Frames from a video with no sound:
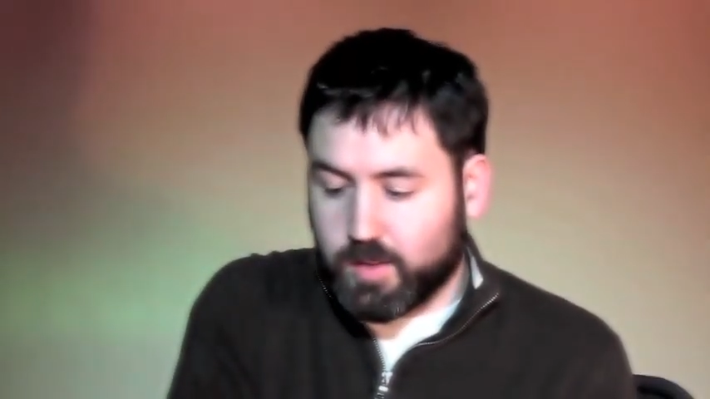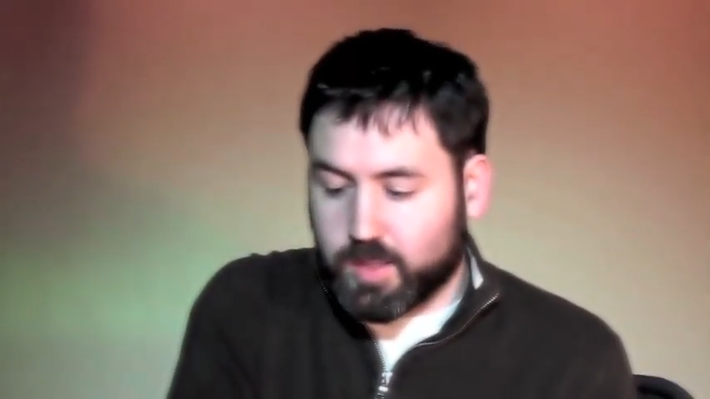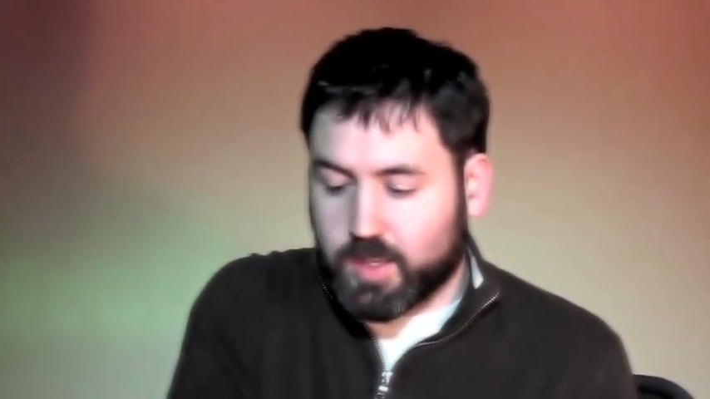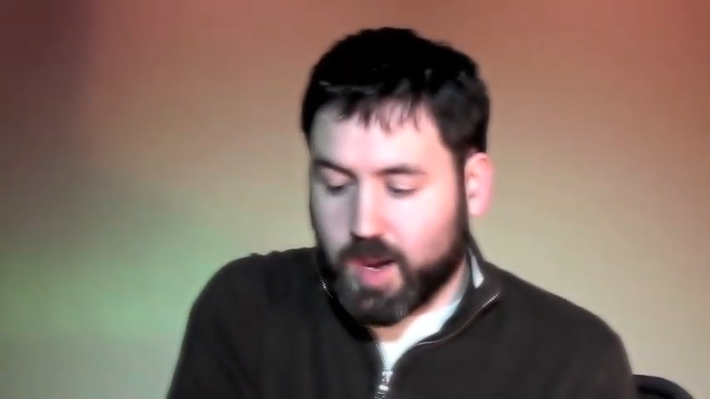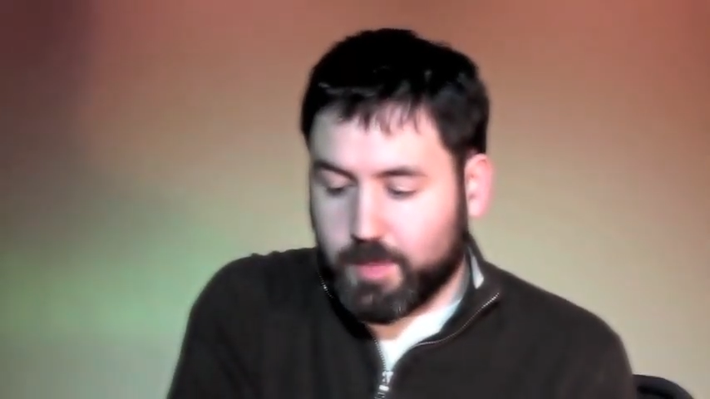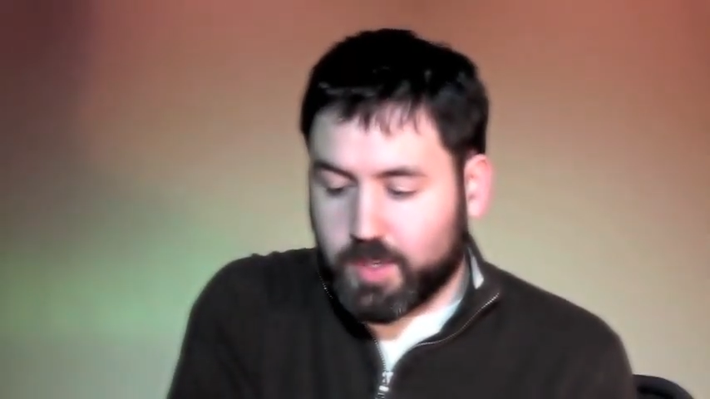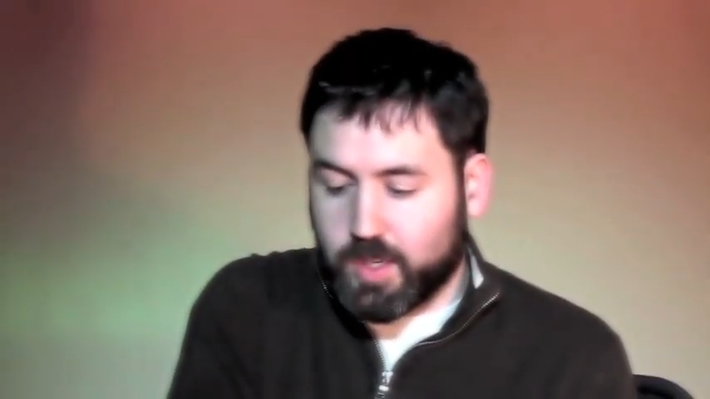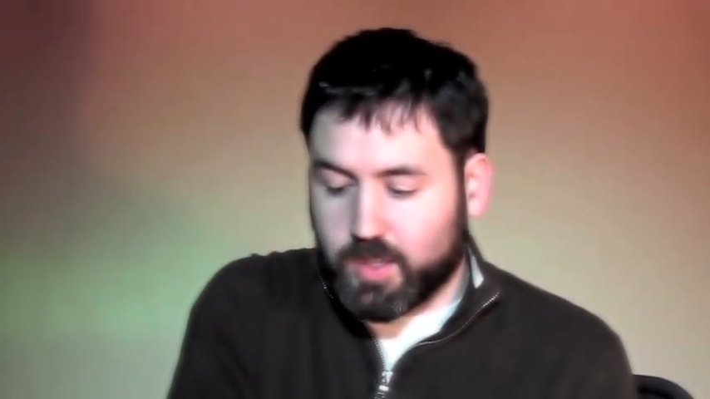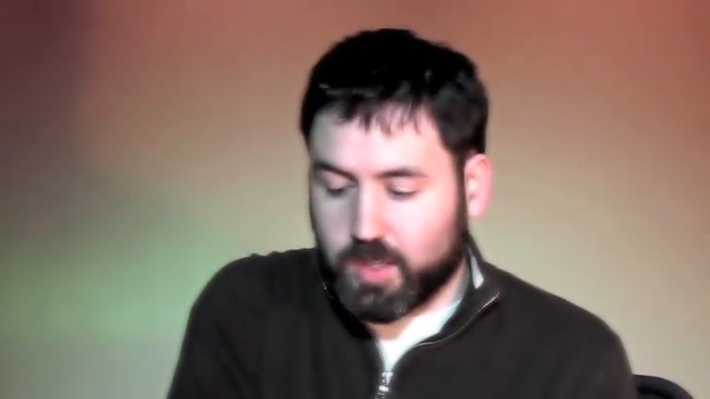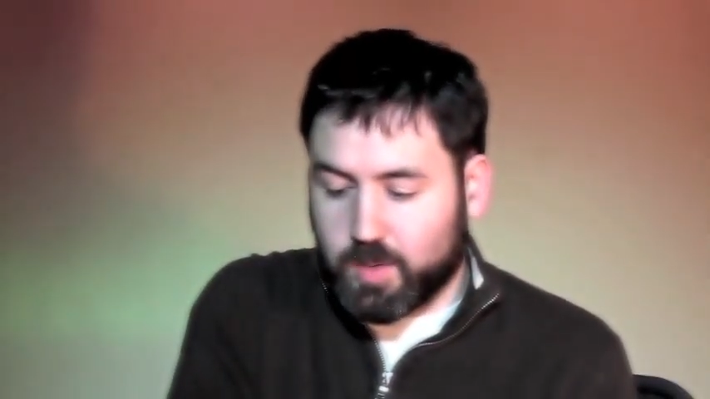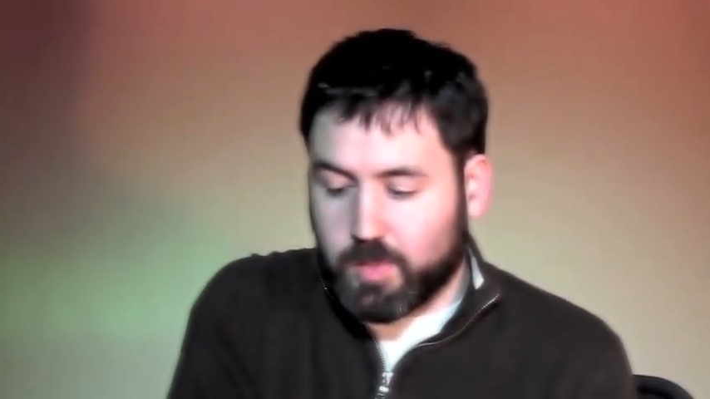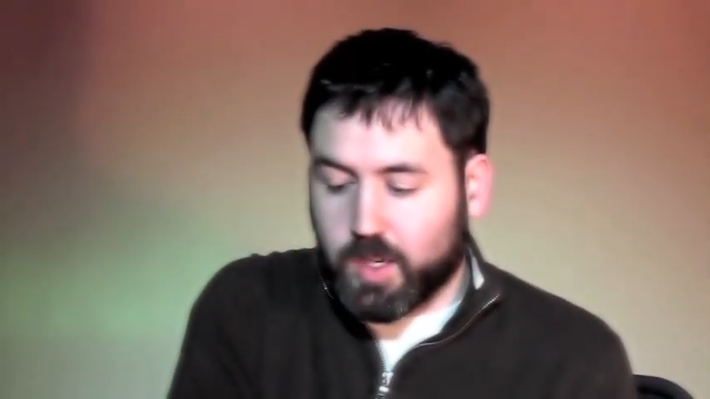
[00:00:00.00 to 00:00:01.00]
this
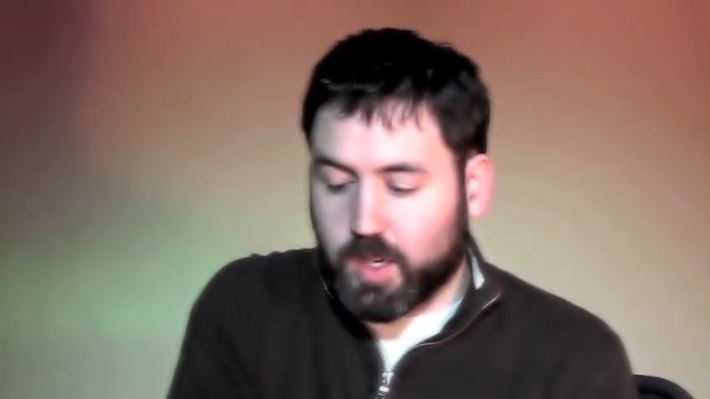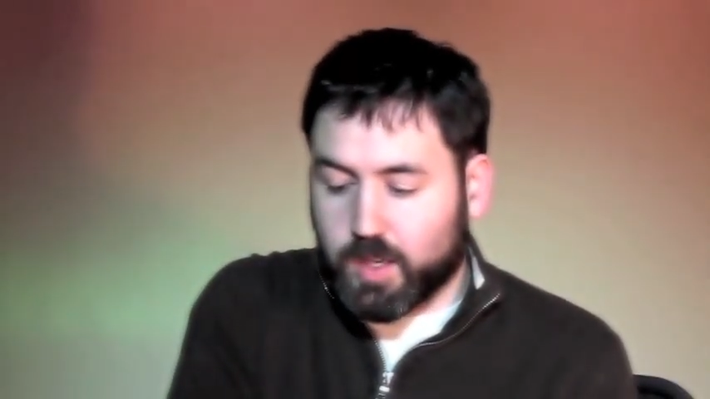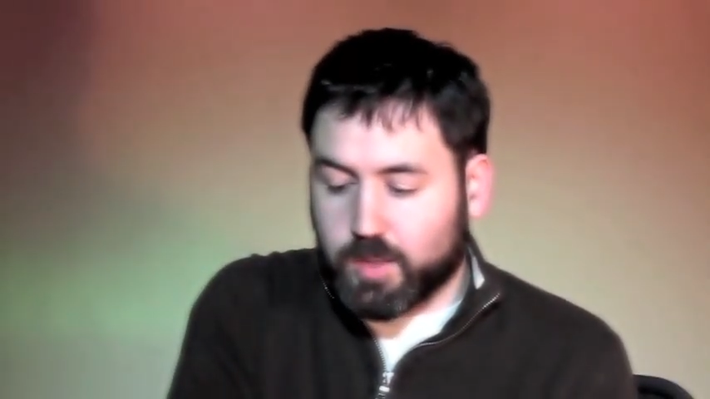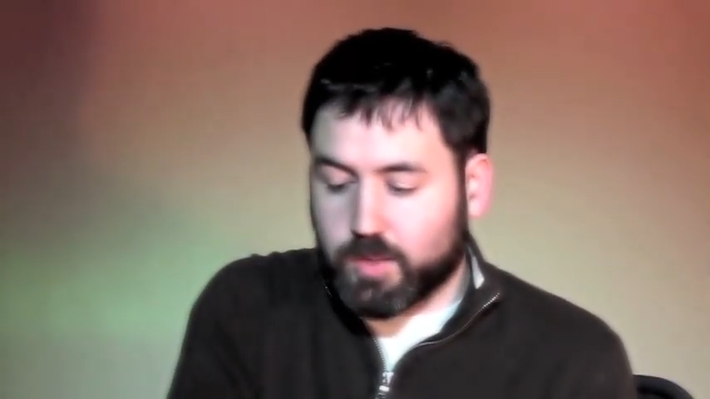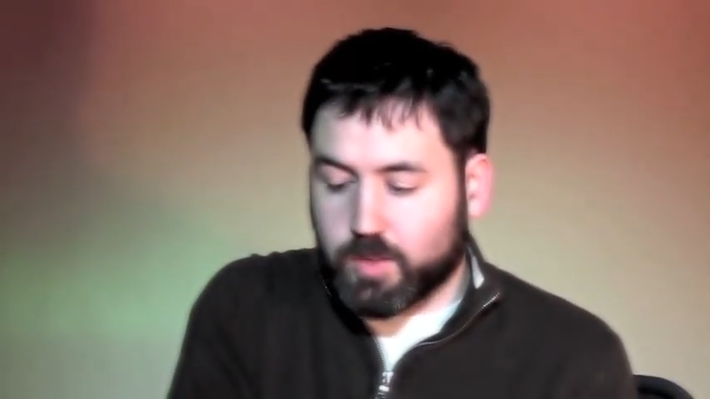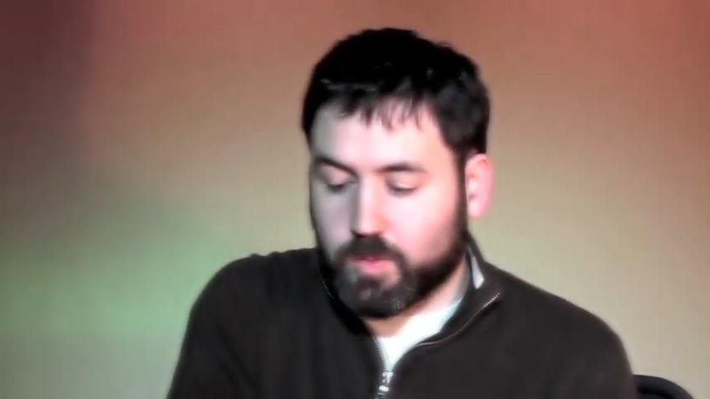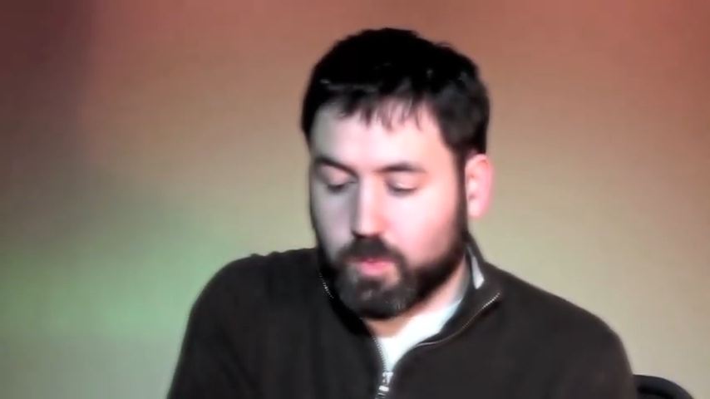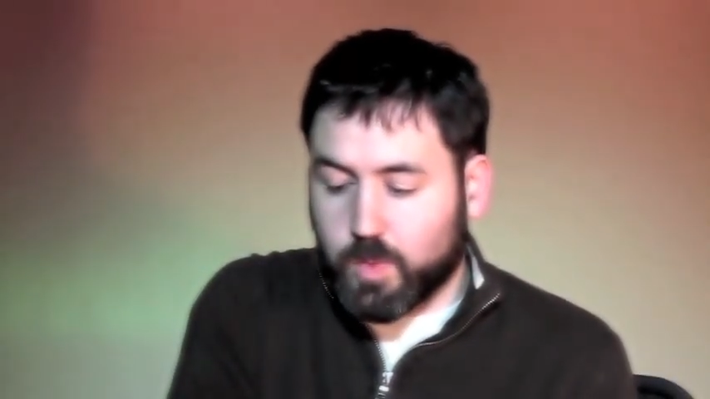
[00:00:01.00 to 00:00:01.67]
competition because